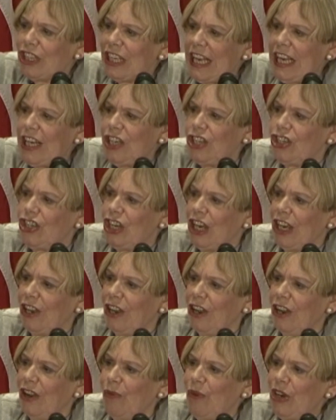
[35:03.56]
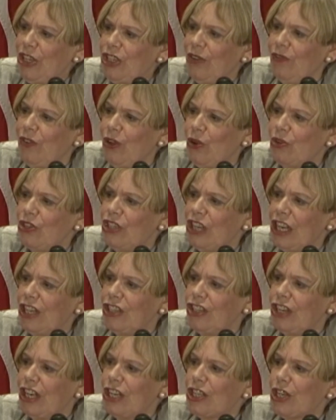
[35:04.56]
teaching, which of your
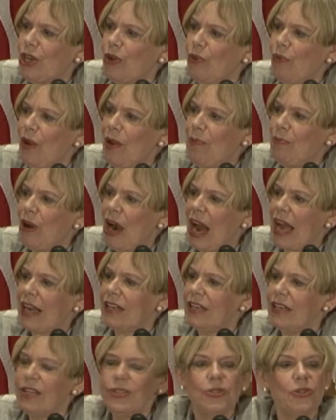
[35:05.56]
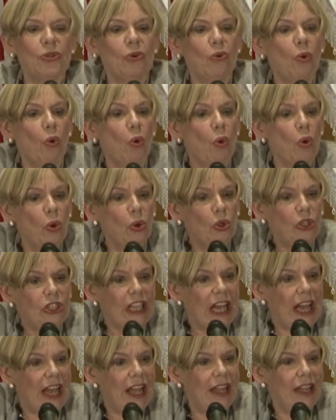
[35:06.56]
teachings can we practice all
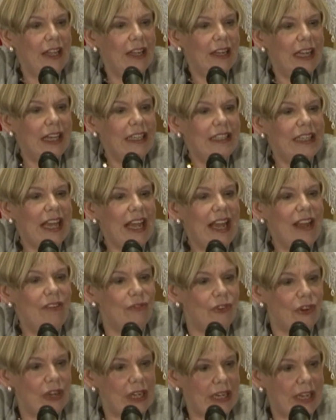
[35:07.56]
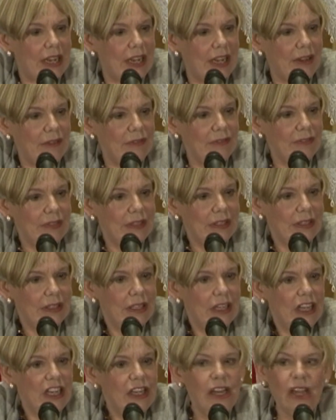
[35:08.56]
day and every day?
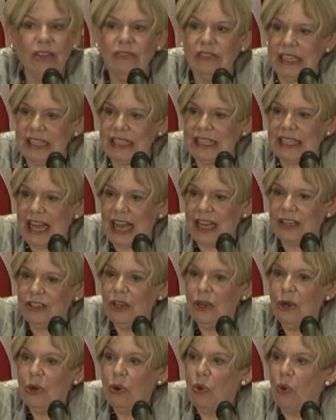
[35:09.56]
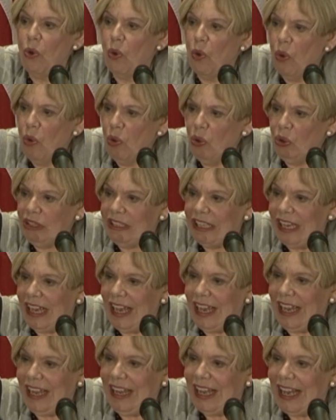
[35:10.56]
Notice that all
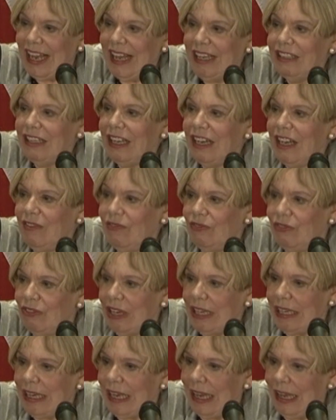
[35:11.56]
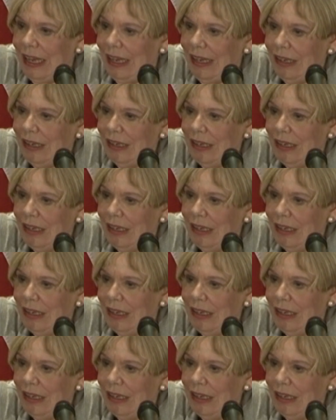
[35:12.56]
day and every day